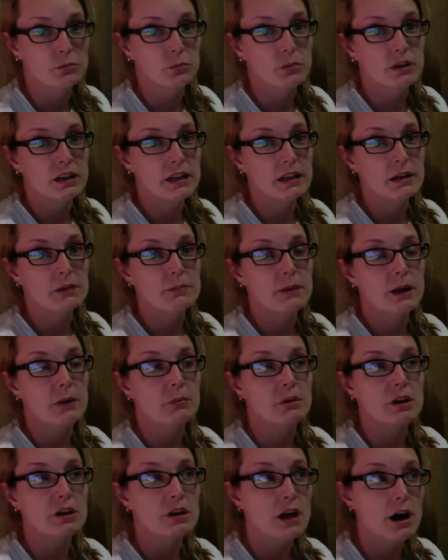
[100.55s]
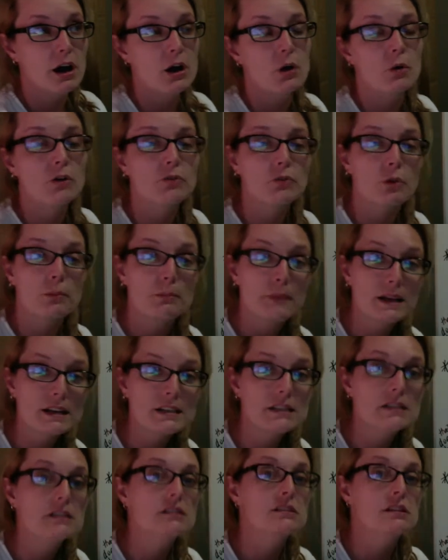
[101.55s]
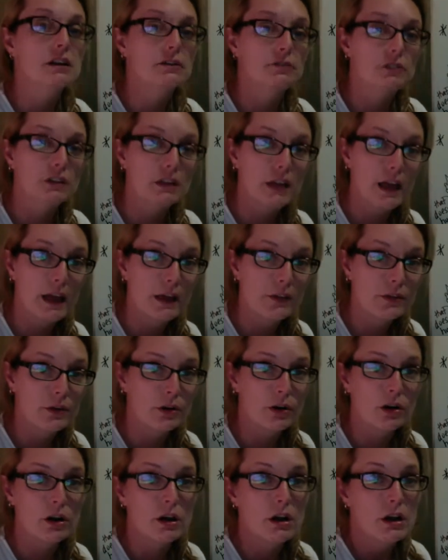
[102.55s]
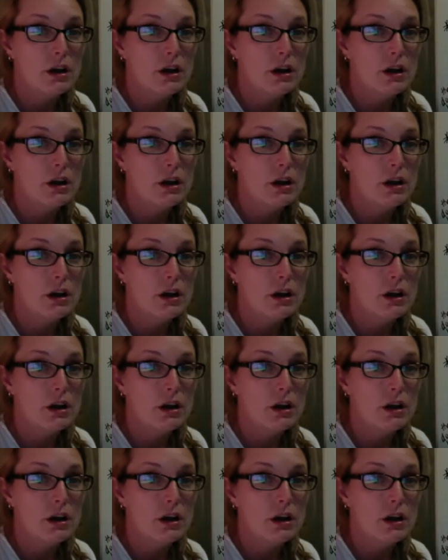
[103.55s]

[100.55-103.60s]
We need to be able to know if we're mixing stuff together,